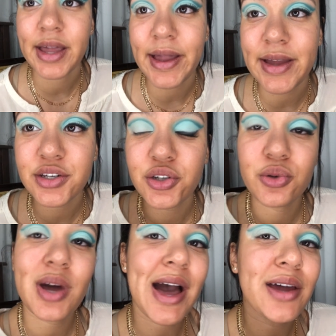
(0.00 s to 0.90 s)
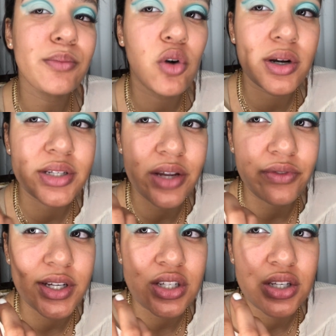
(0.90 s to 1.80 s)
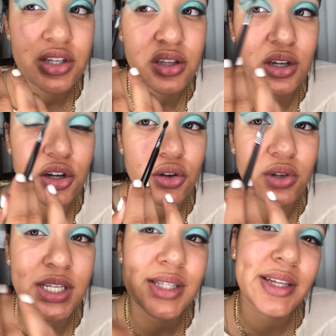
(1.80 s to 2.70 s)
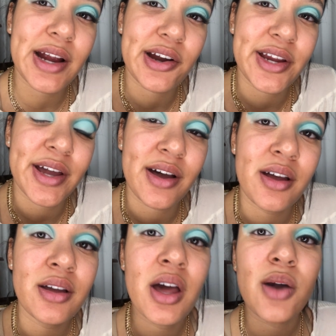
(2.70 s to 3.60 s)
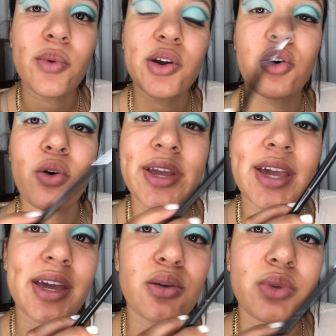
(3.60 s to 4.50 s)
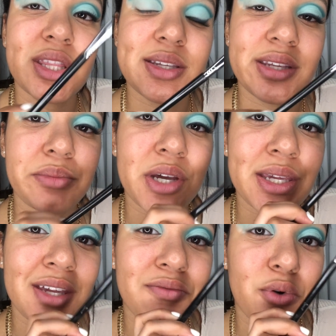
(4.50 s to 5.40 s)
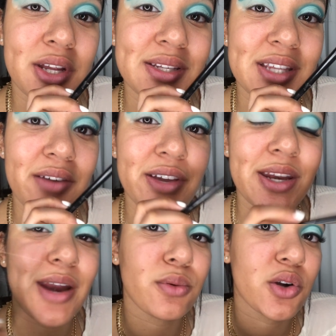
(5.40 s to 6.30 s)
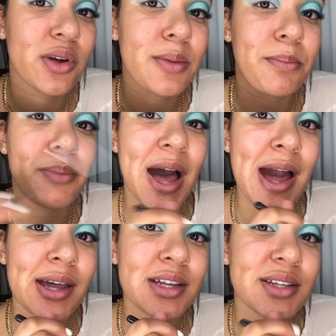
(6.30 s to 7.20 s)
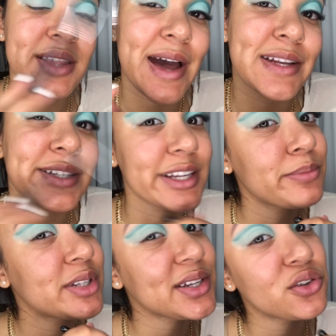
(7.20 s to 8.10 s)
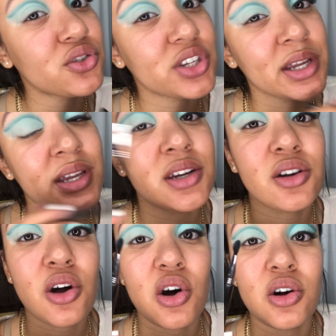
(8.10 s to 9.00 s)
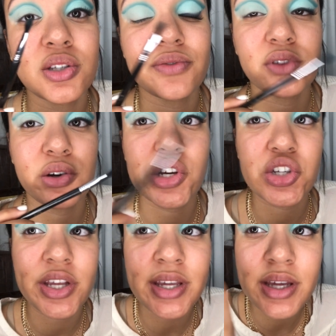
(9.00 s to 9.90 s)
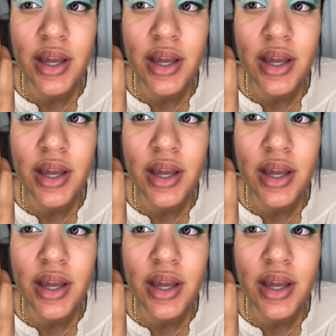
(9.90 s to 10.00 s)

And to add more definition to the crease area, we're going in with the Sigma E47, and we're going back into that deep teal shade called Flourishing.